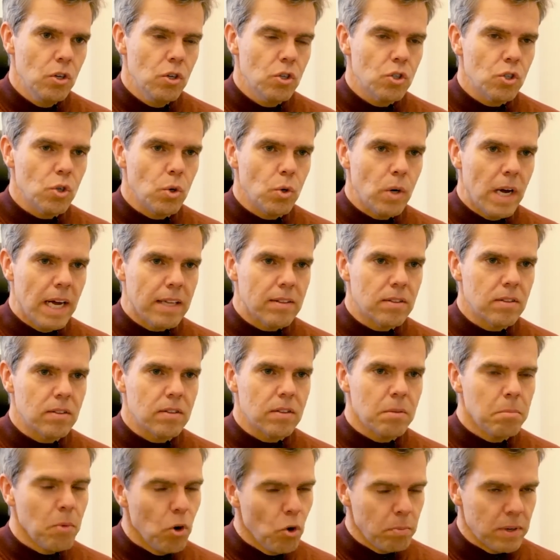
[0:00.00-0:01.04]
So at
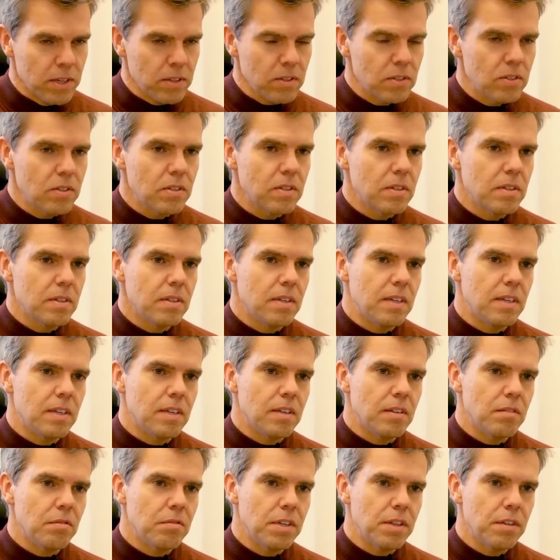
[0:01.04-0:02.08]
the moment, uh,
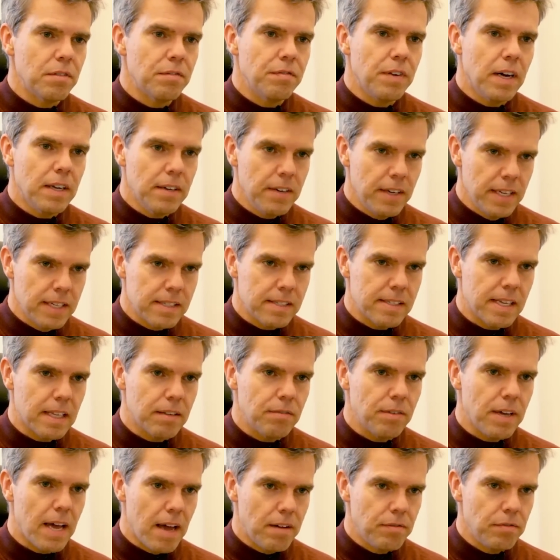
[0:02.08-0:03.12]
with the fundings that
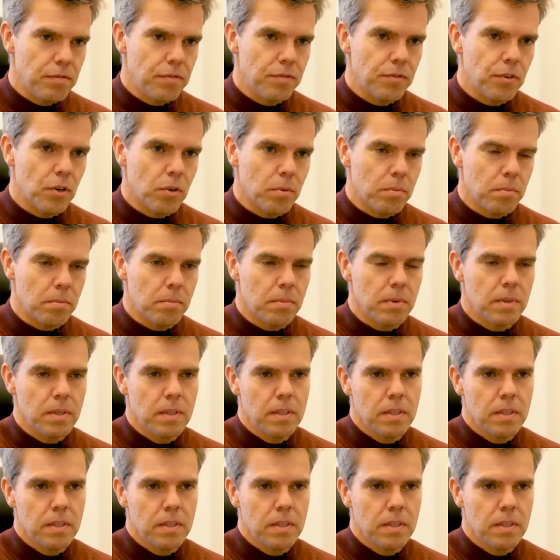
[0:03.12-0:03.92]
we have from